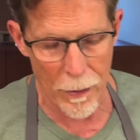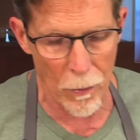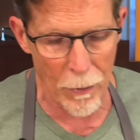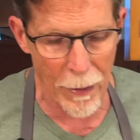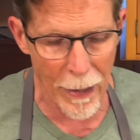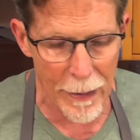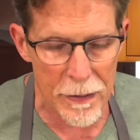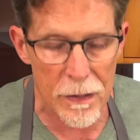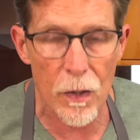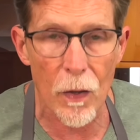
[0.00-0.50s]

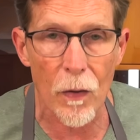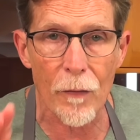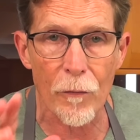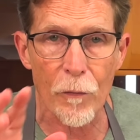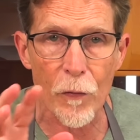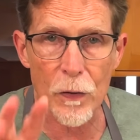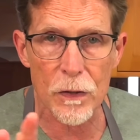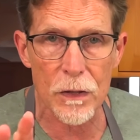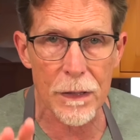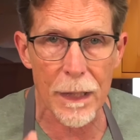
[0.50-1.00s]
Okay, so the
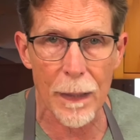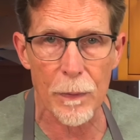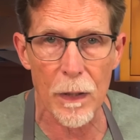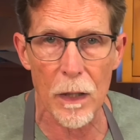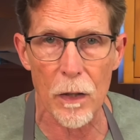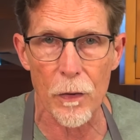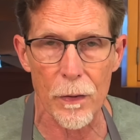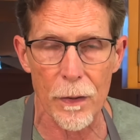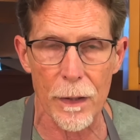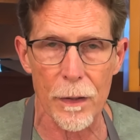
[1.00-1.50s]
first step that
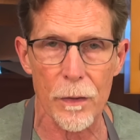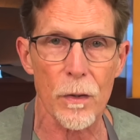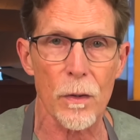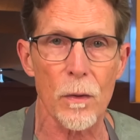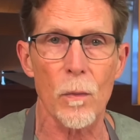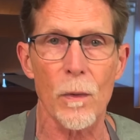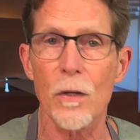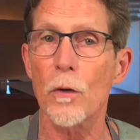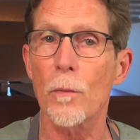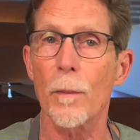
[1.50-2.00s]
you're gonna do
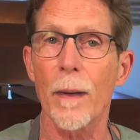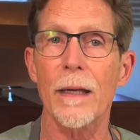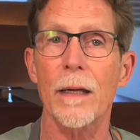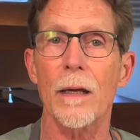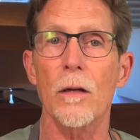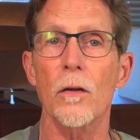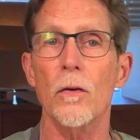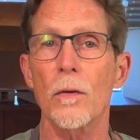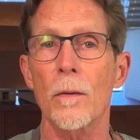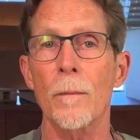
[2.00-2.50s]
when you're
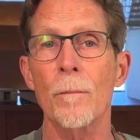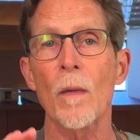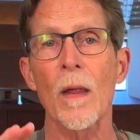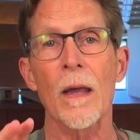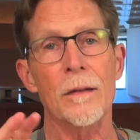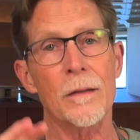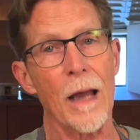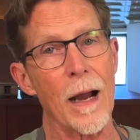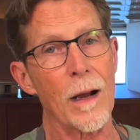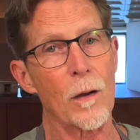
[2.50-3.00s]
making your
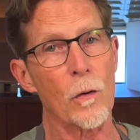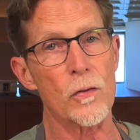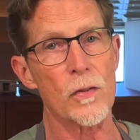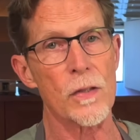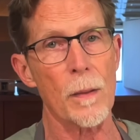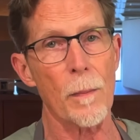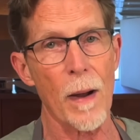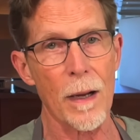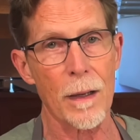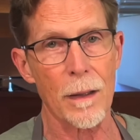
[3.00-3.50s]
tacos
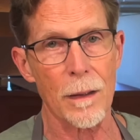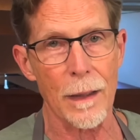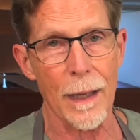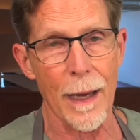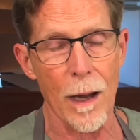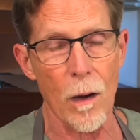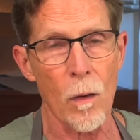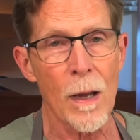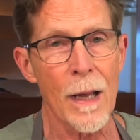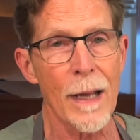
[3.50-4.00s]
de
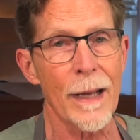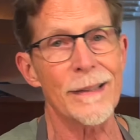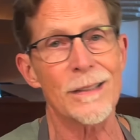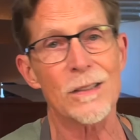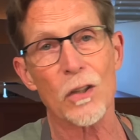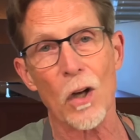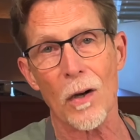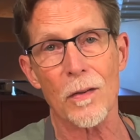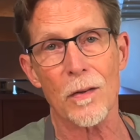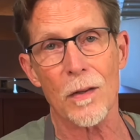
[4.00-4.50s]
bacalao is
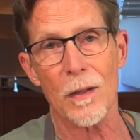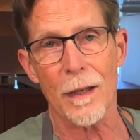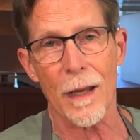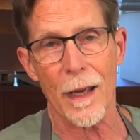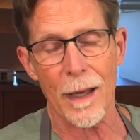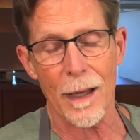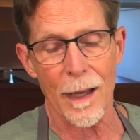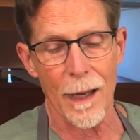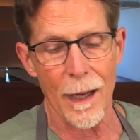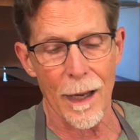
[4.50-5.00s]
start the
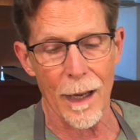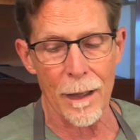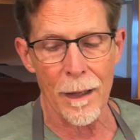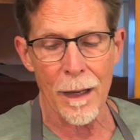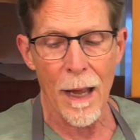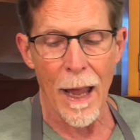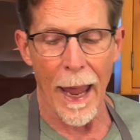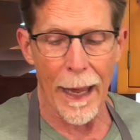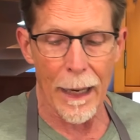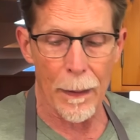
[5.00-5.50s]
day ahead
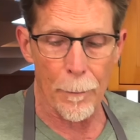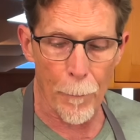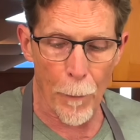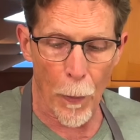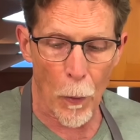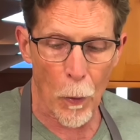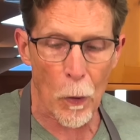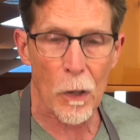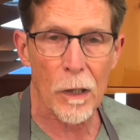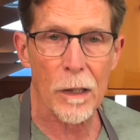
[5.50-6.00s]
and
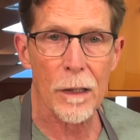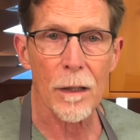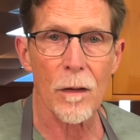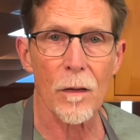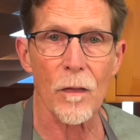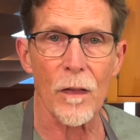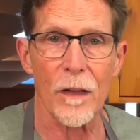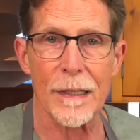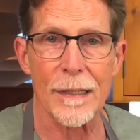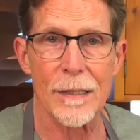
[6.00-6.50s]
put
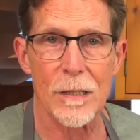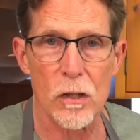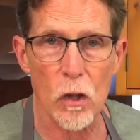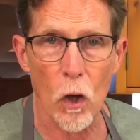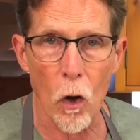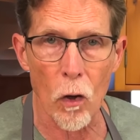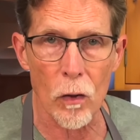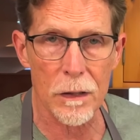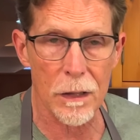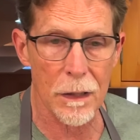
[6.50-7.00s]
the
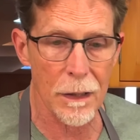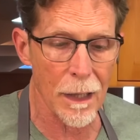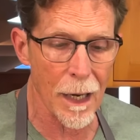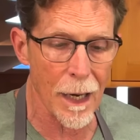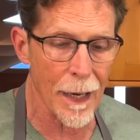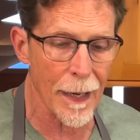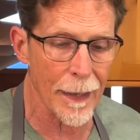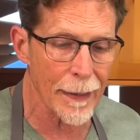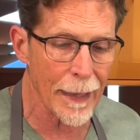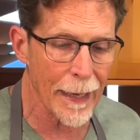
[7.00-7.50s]
salt
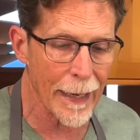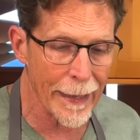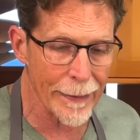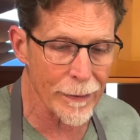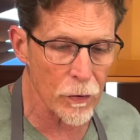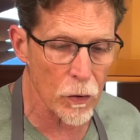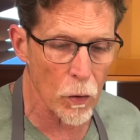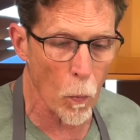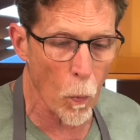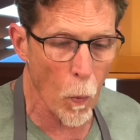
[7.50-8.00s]
cod
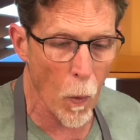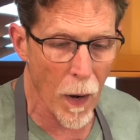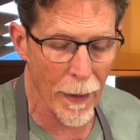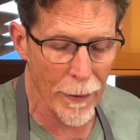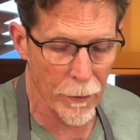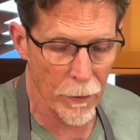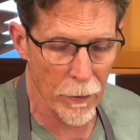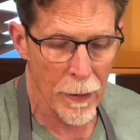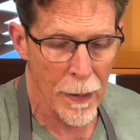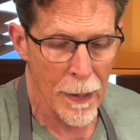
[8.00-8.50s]
into
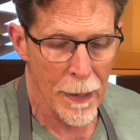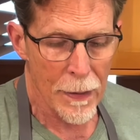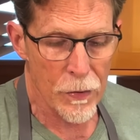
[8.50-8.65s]
water.